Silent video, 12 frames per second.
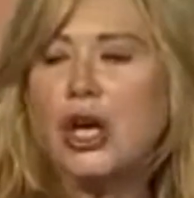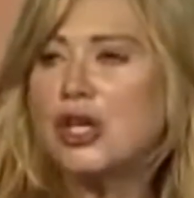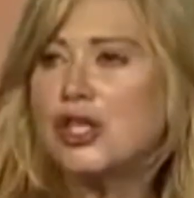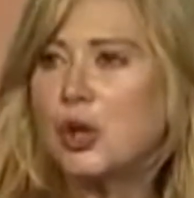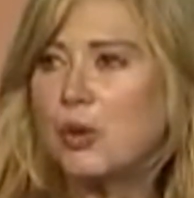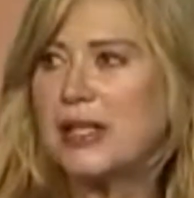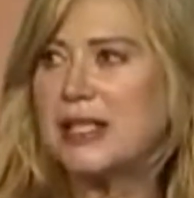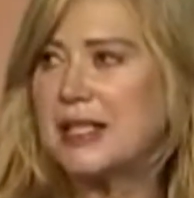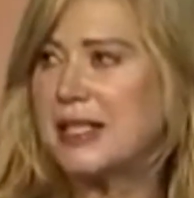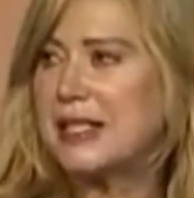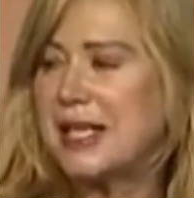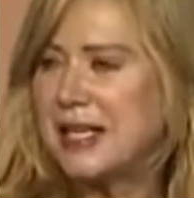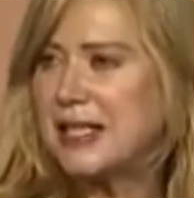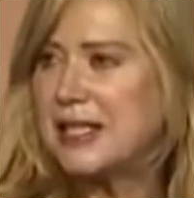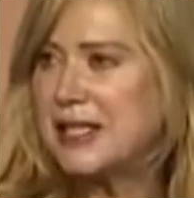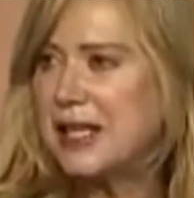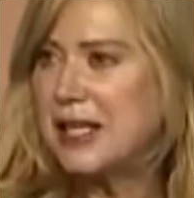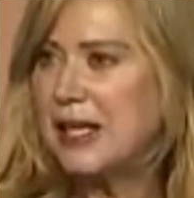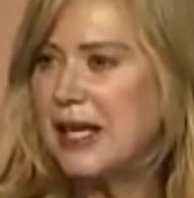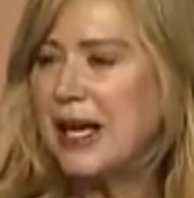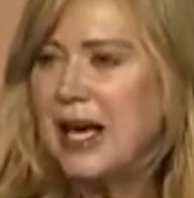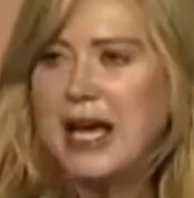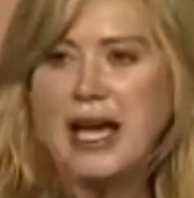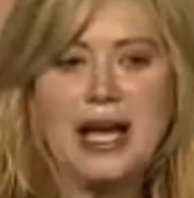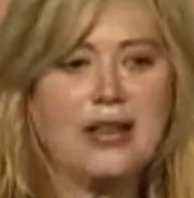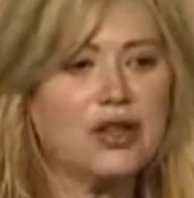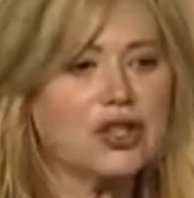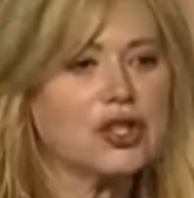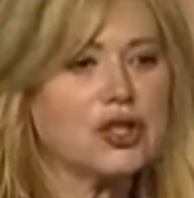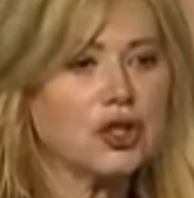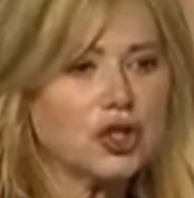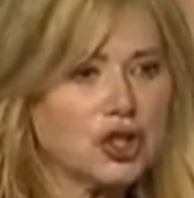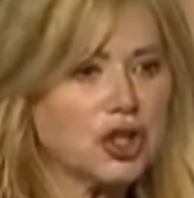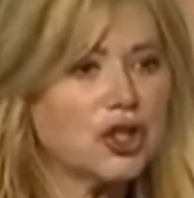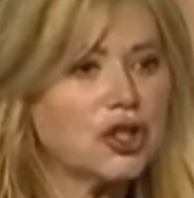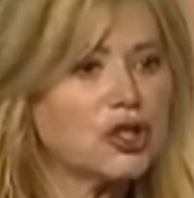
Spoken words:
So it's the testing and the sure